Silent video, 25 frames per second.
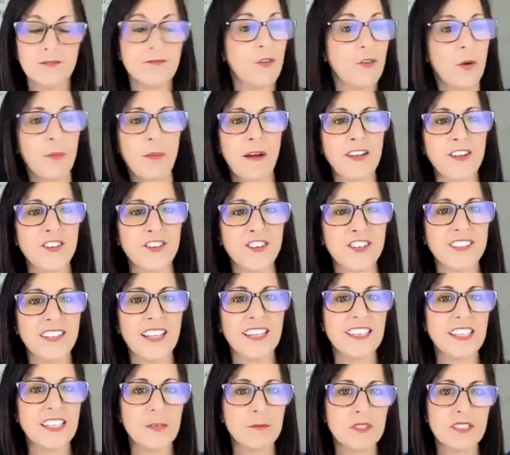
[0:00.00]
for my good.
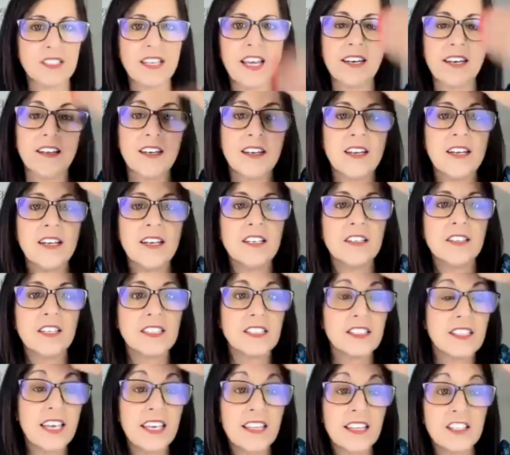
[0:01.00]
Like Kim said,
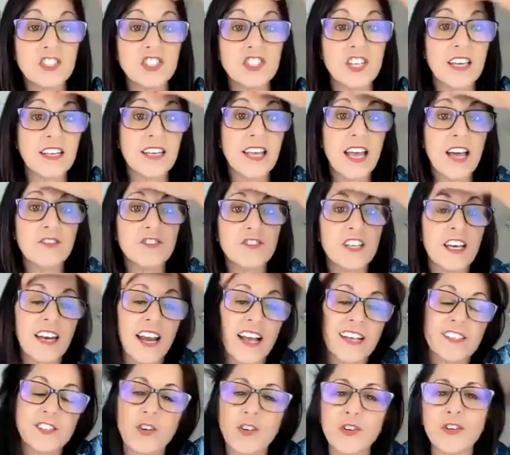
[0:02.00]
this thing that she had to have done.
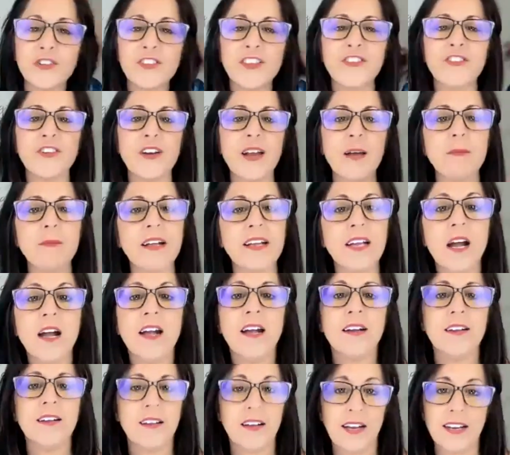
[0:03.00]
I told her the other day, I'm like,
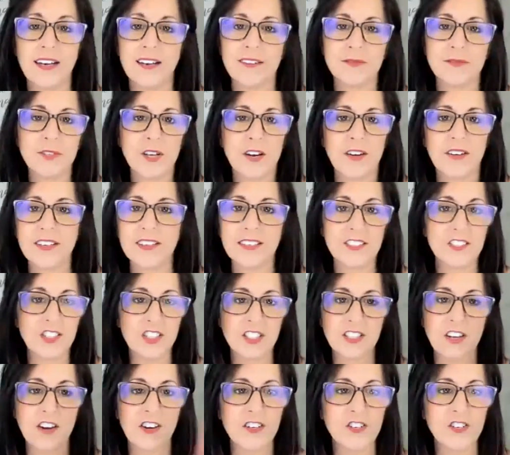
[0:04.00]
I am sorry.
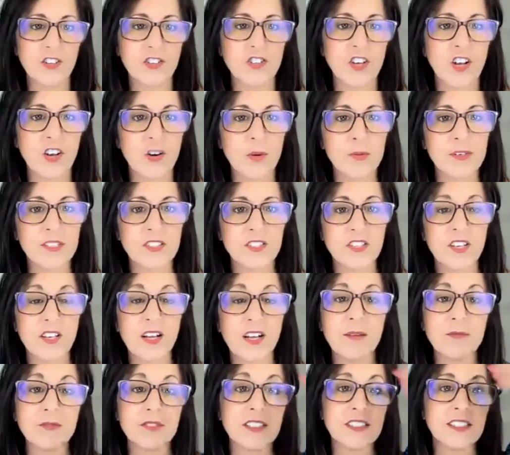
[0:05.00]
She's already told you all her business.
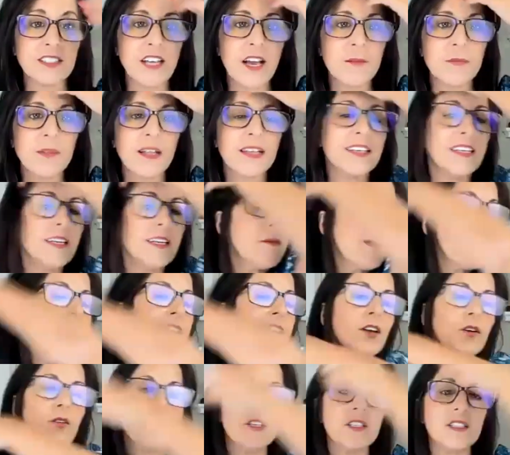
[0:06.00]
I'm just gonna say, I'm like, Kim, I
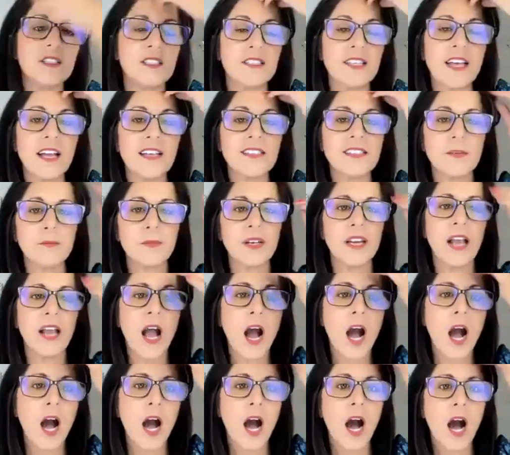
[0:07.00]
know this is that. I said, but
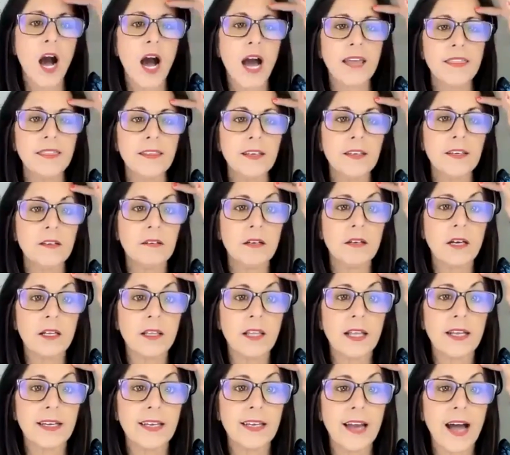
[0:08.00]
I think you got
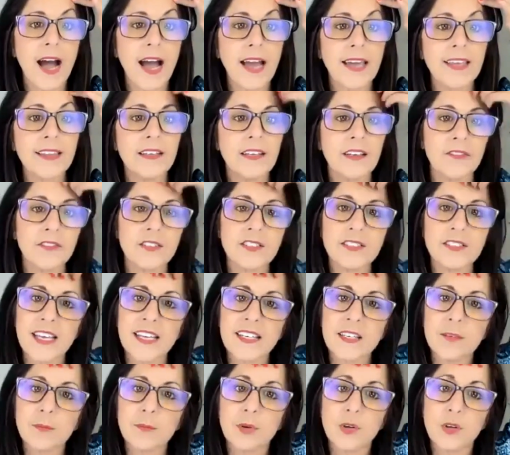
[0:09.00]
like an eye lift because they
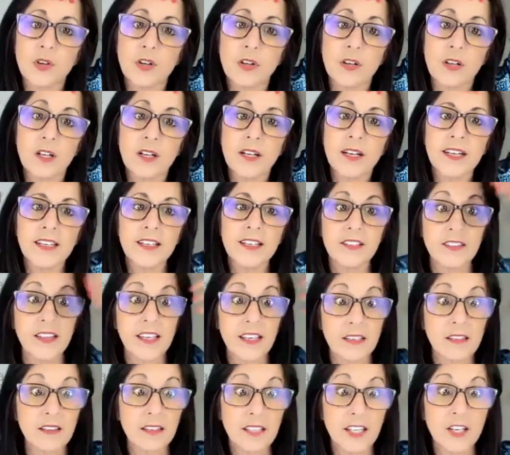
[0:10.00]
had to pull
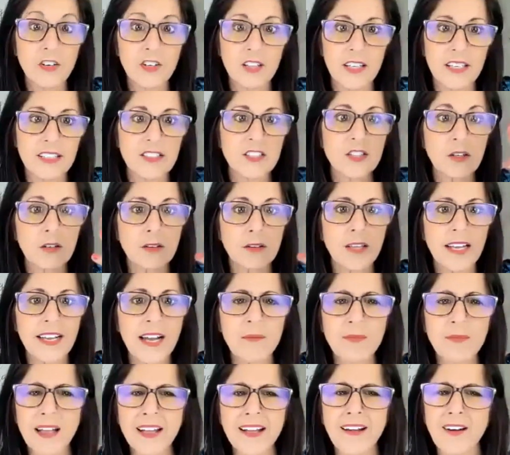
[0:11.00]
the literally. So like
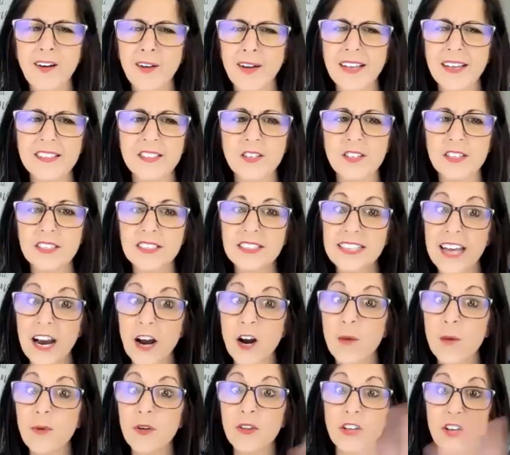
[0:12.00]
I'm like, okay, so it's
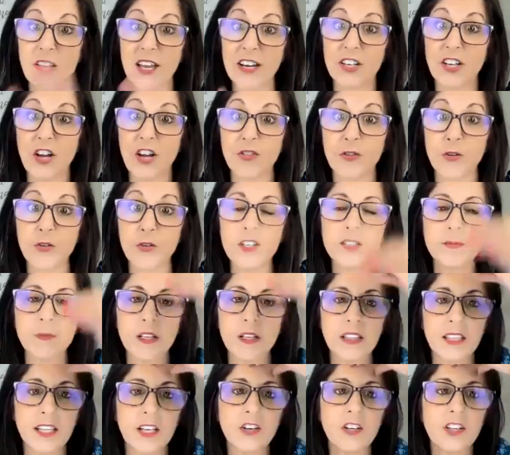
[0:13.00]
terrible that you had to go through this,
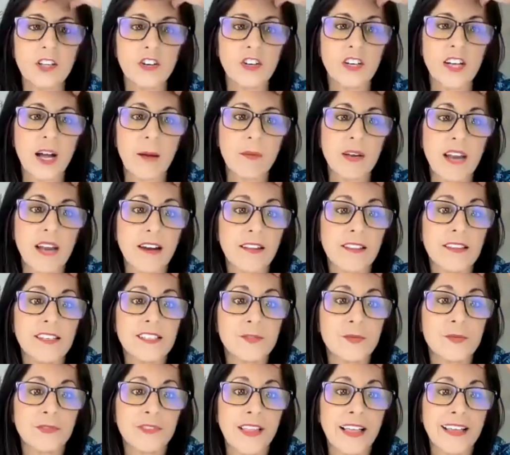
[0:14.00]
but literally you're coming out of
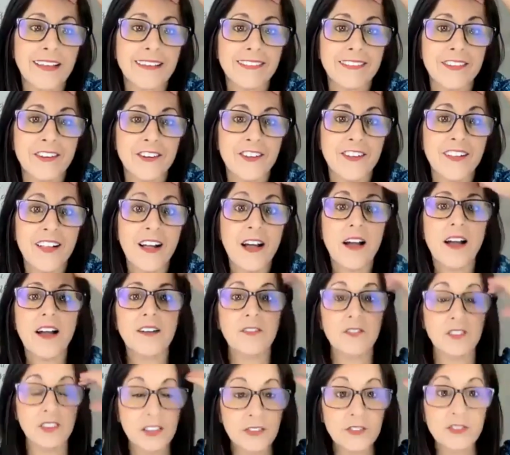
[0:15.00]
this like a little
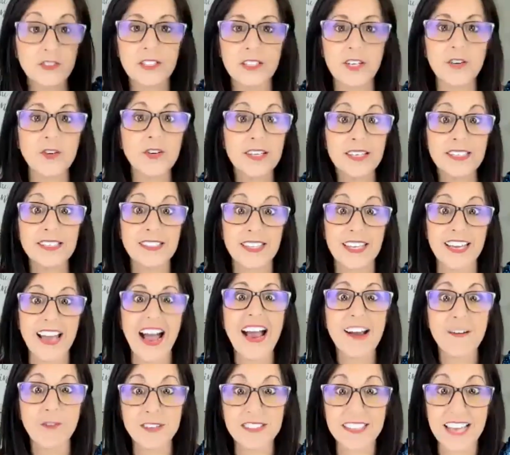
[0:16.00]
seriously.
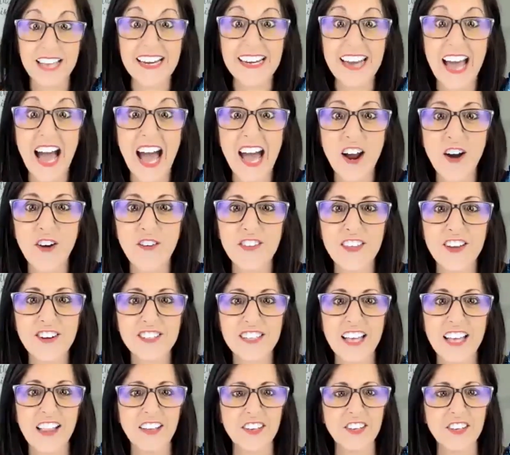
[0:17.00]
I was I not over there
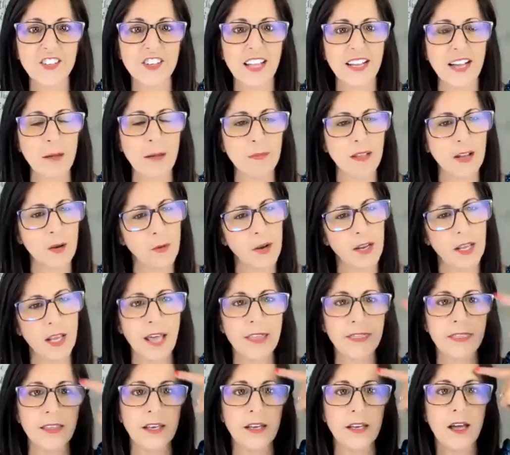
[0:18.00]
telling you like I'm like, wait,
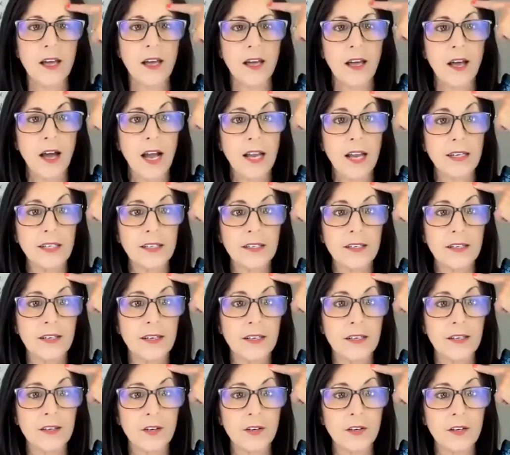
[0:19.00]
I think I need
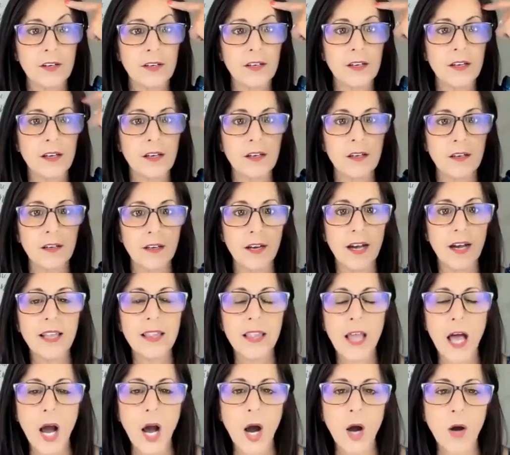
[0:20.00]
you're
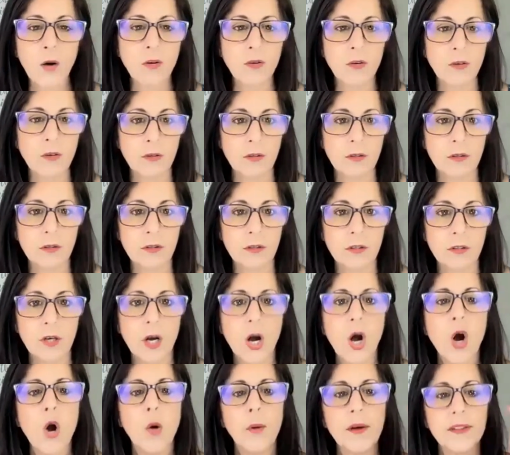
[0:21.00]
hello
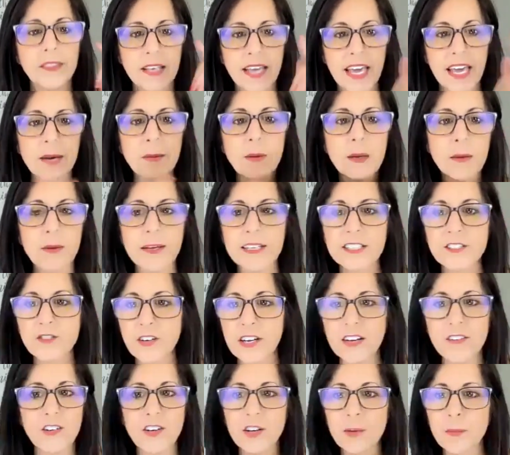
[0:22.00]
what the enemy means for
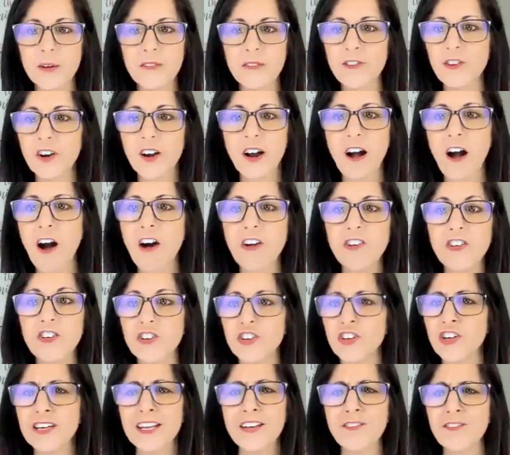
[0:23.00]
evil will be for all your
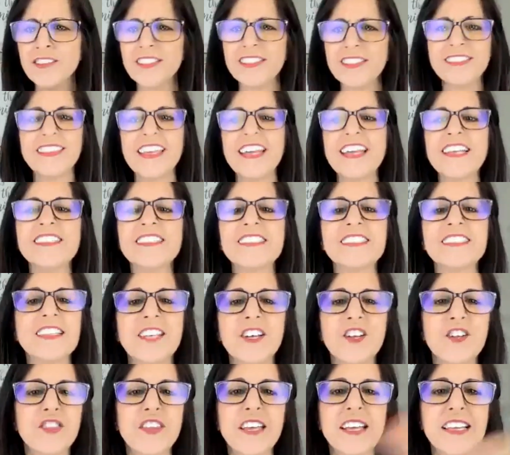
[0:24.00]
good even things
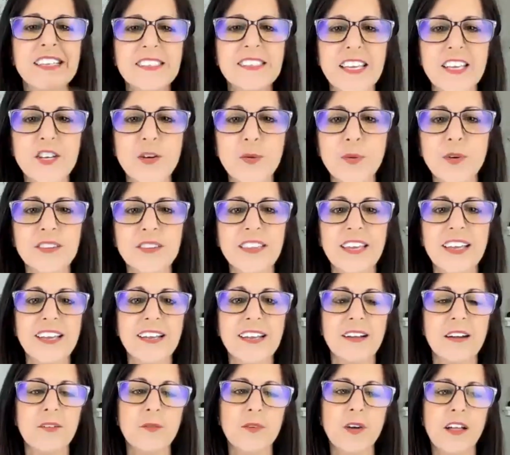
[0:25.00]
little things that you would
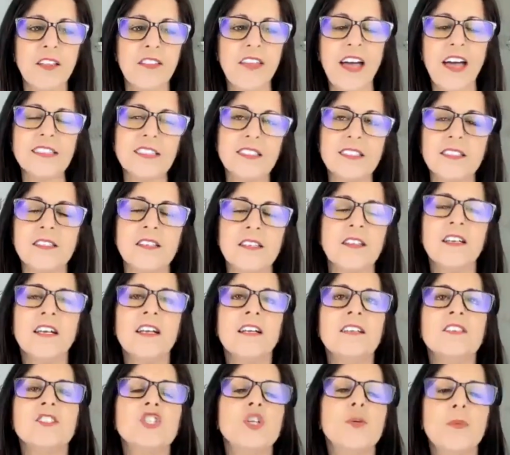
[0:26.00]
think well that's
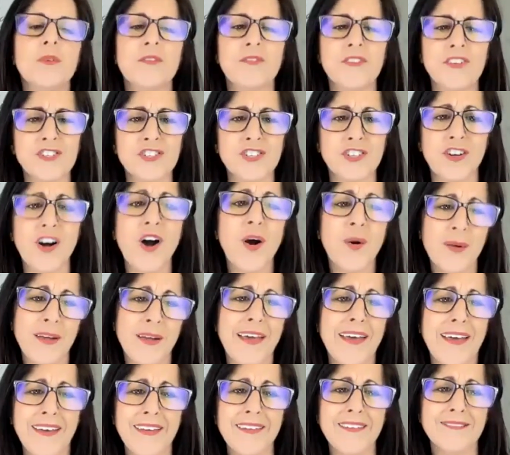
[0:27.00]
superficial
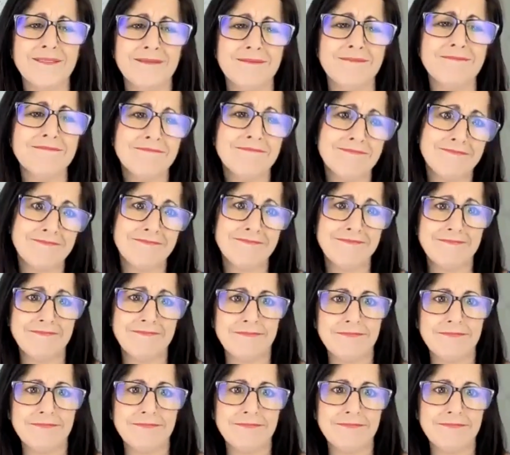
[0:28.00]
okay mm,